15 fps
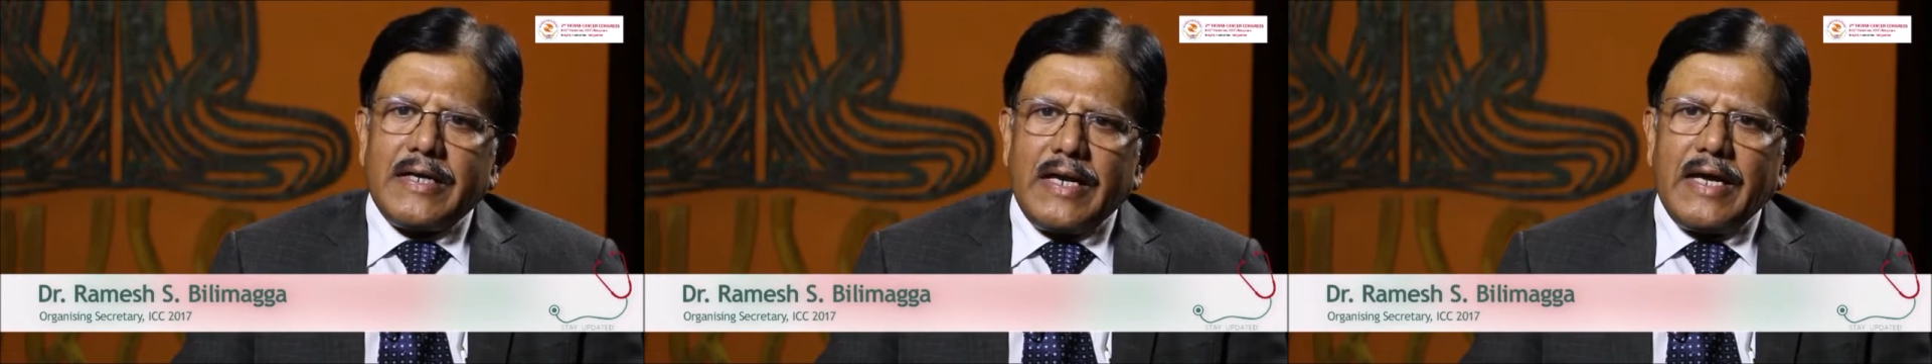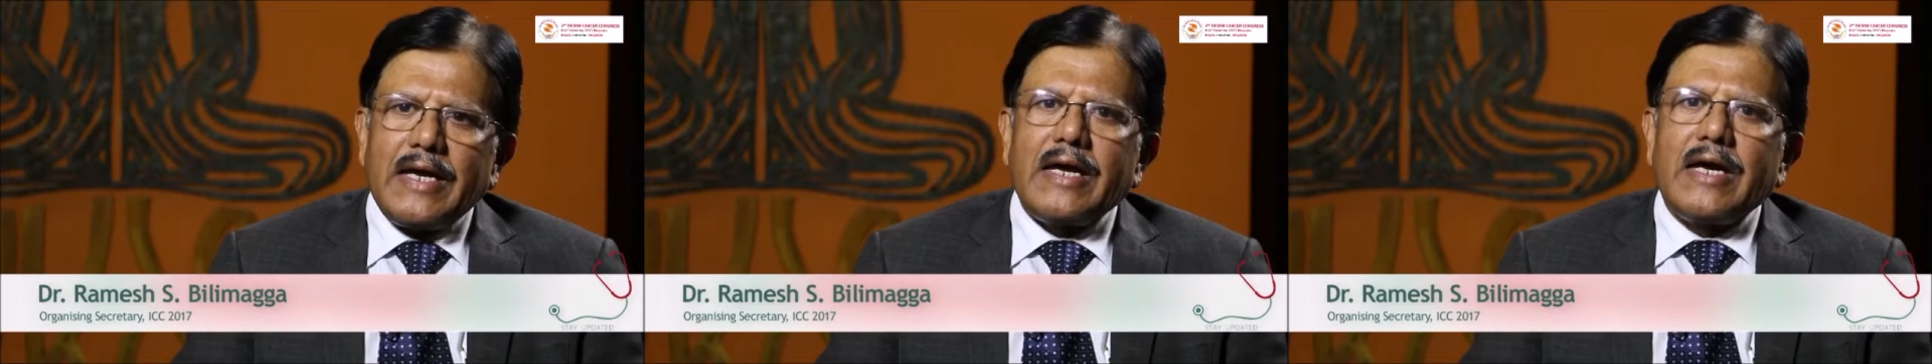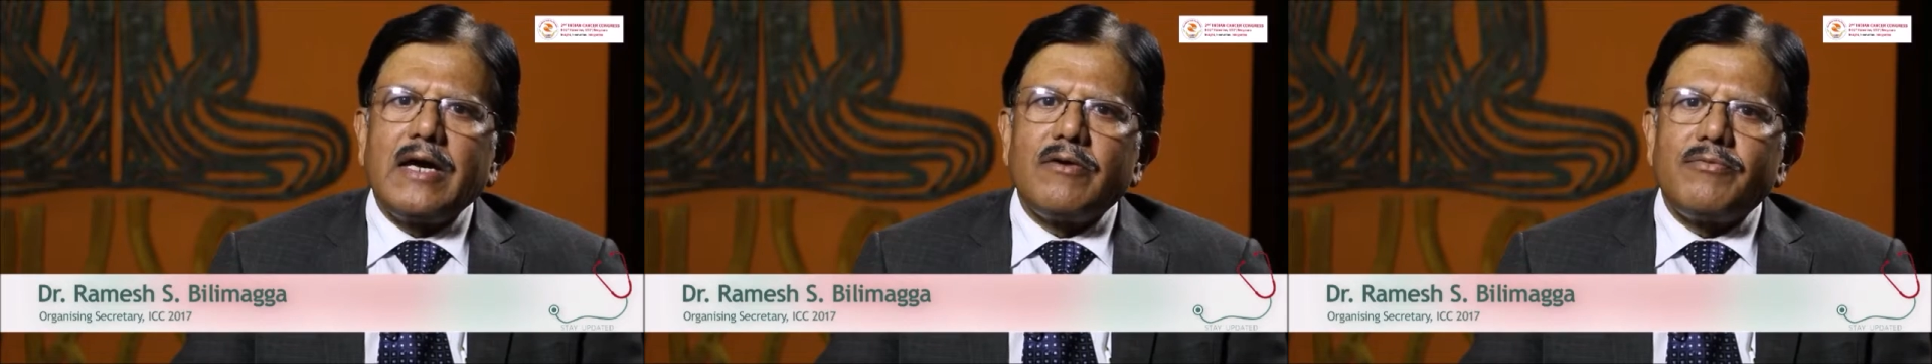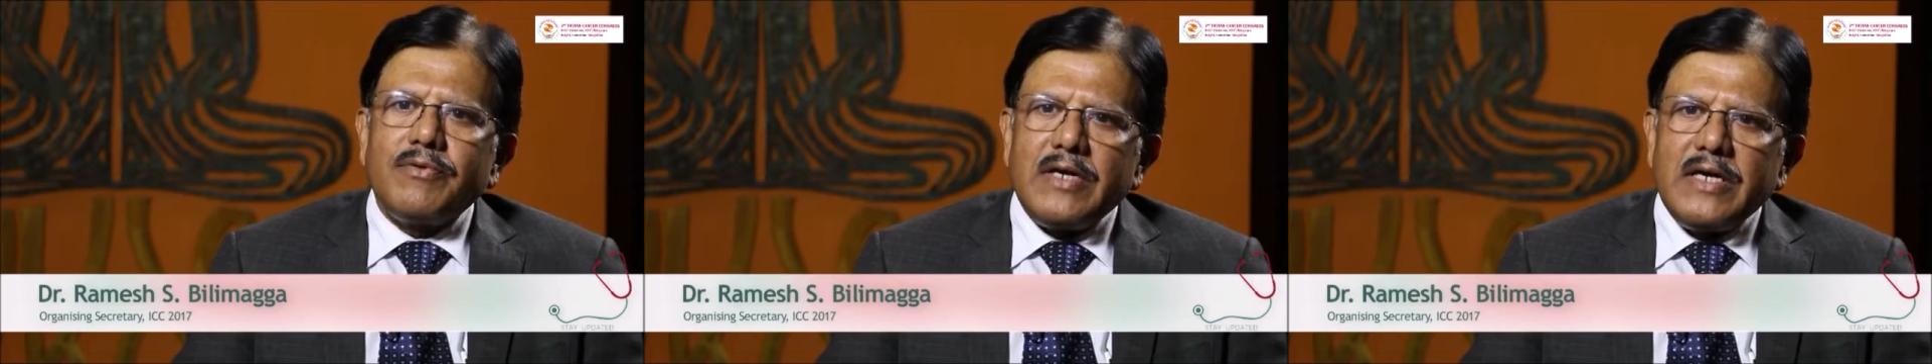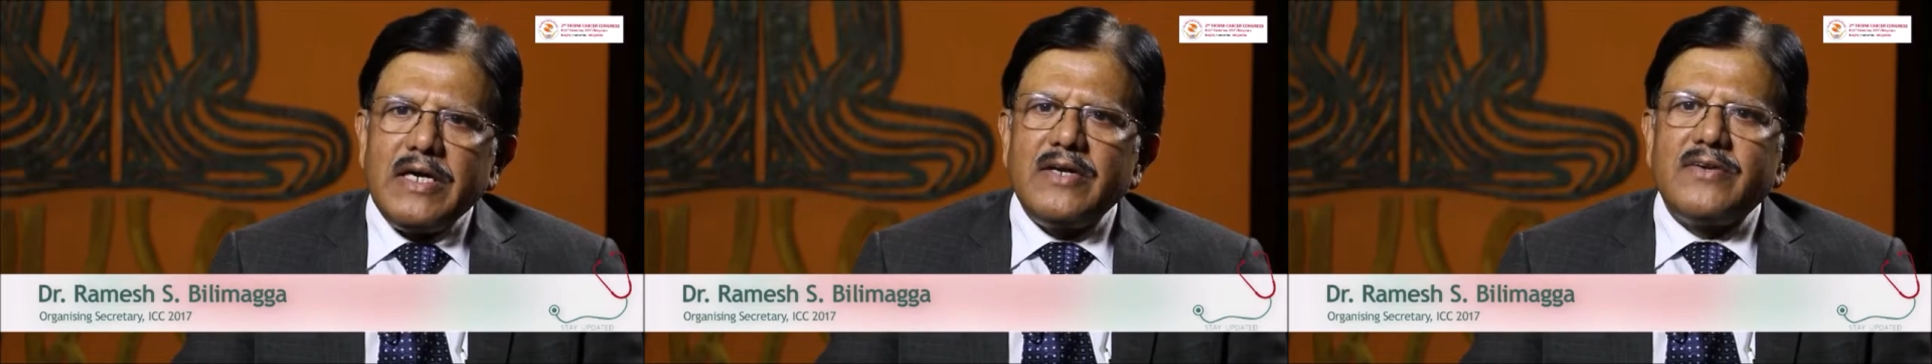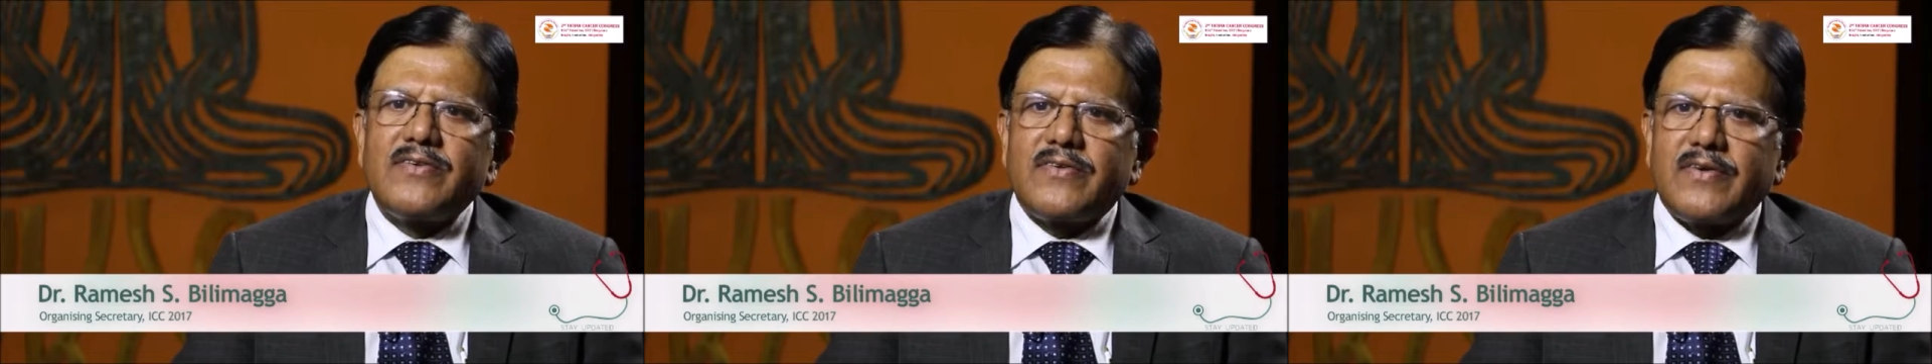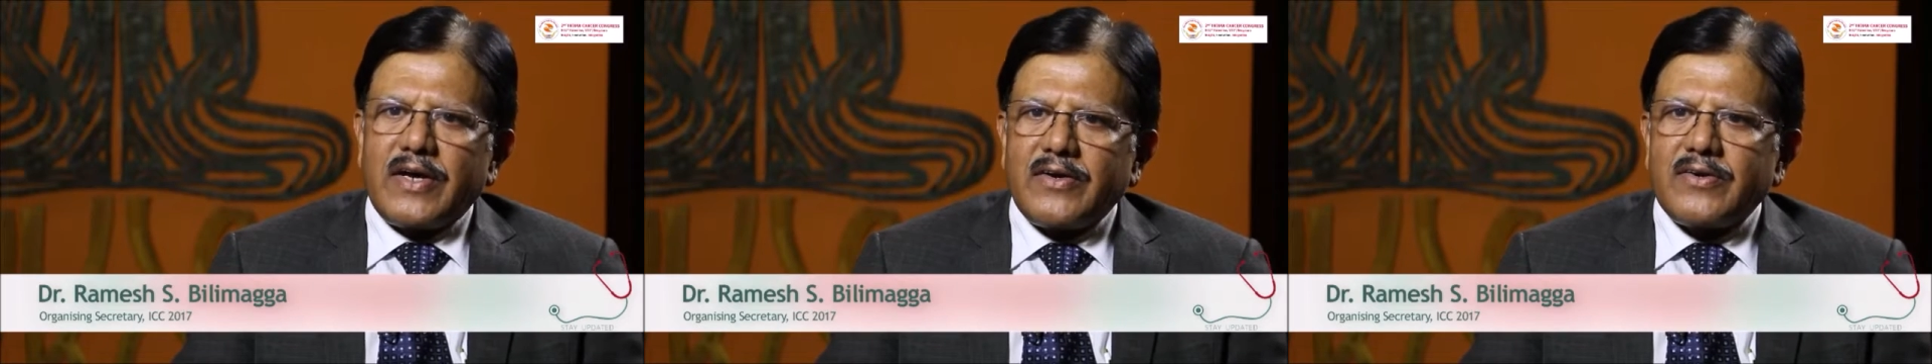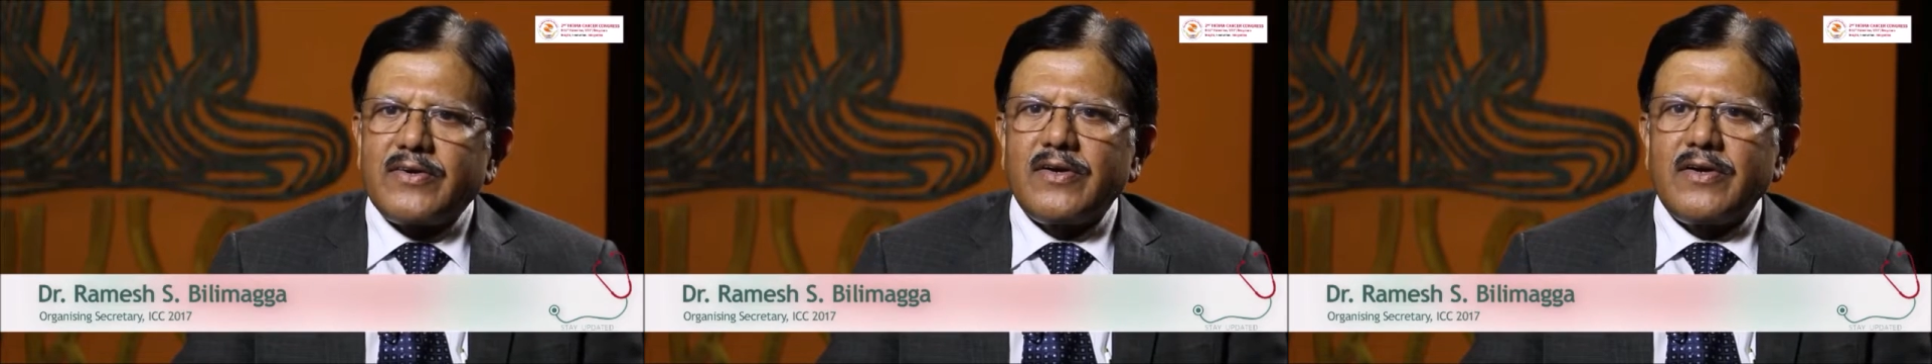take care of each
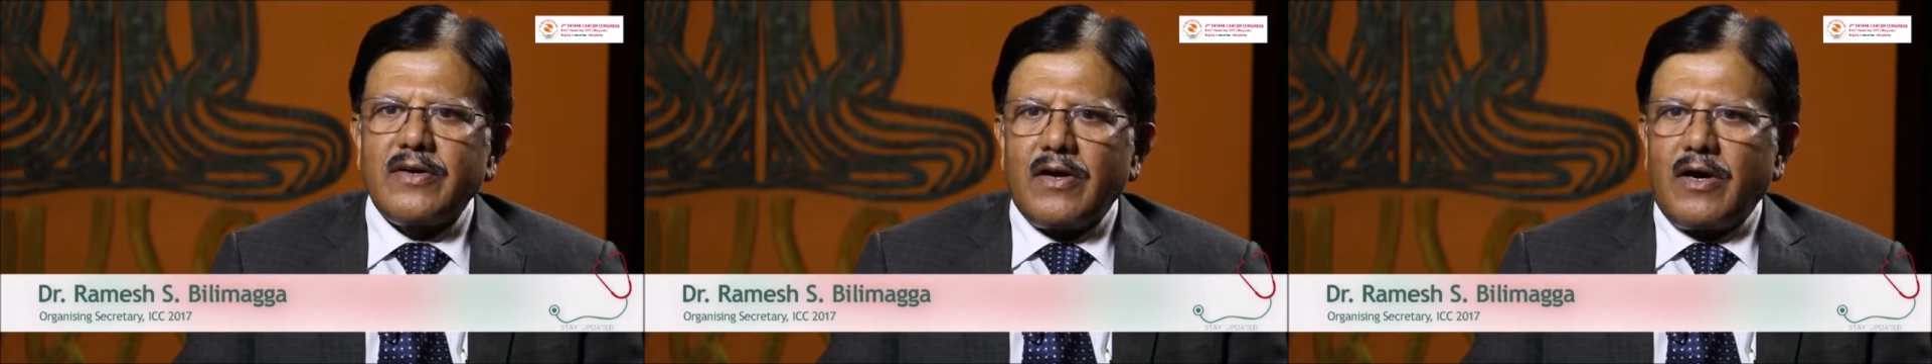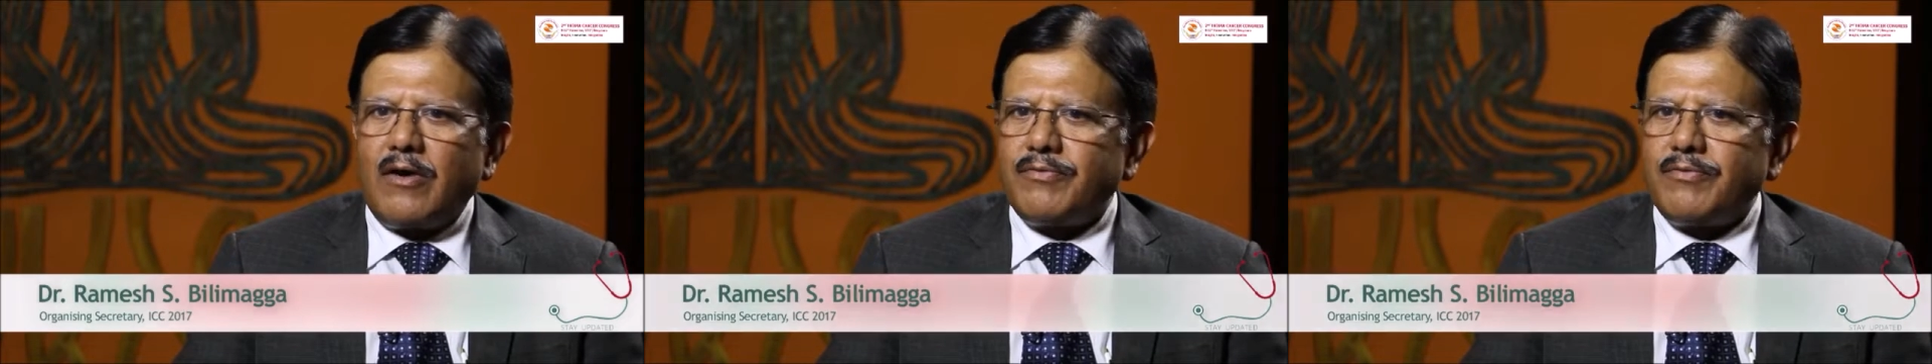section